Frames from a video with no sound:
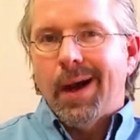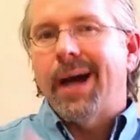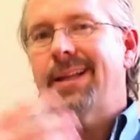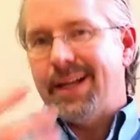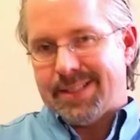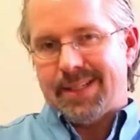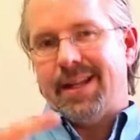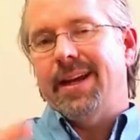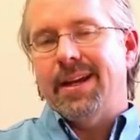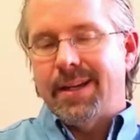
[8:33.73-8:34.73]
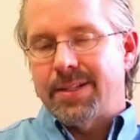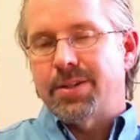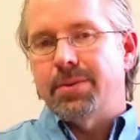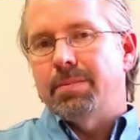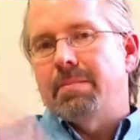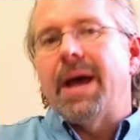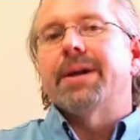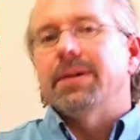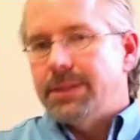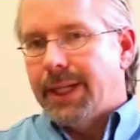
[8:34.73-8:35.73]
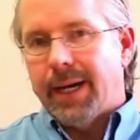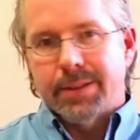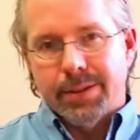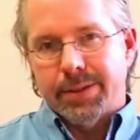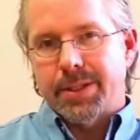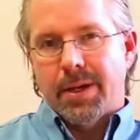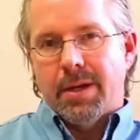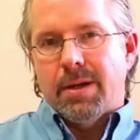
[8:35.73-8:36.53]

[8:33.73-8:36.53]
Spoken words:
I like to liken it to medical doctors.